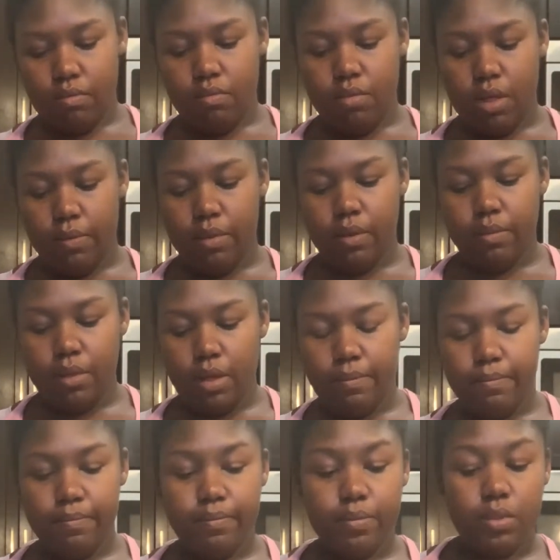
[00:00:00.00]
Plop, plop,
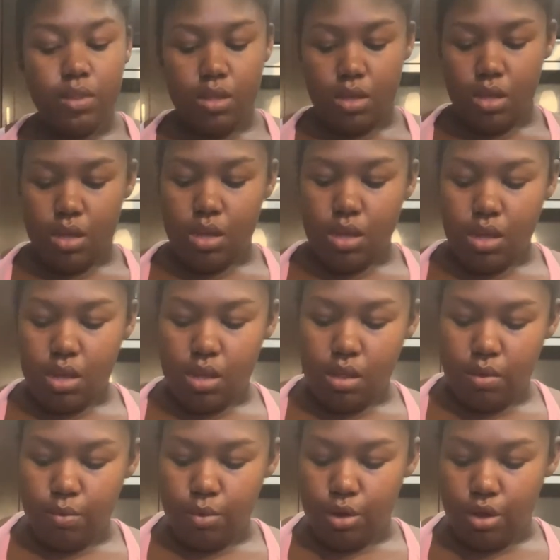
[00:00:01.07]
plop.
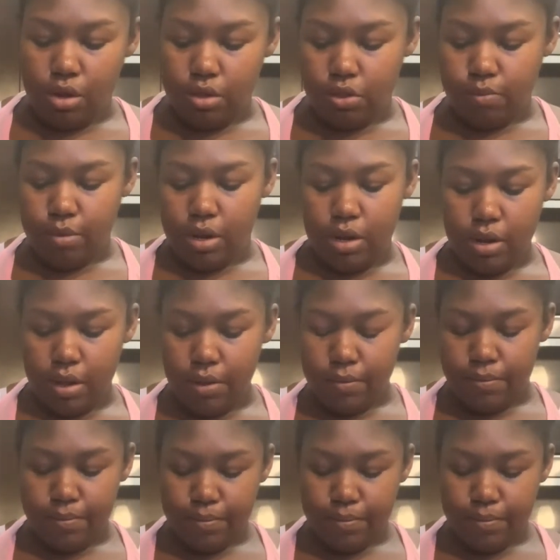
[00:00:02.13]
And we're gonna spread it out.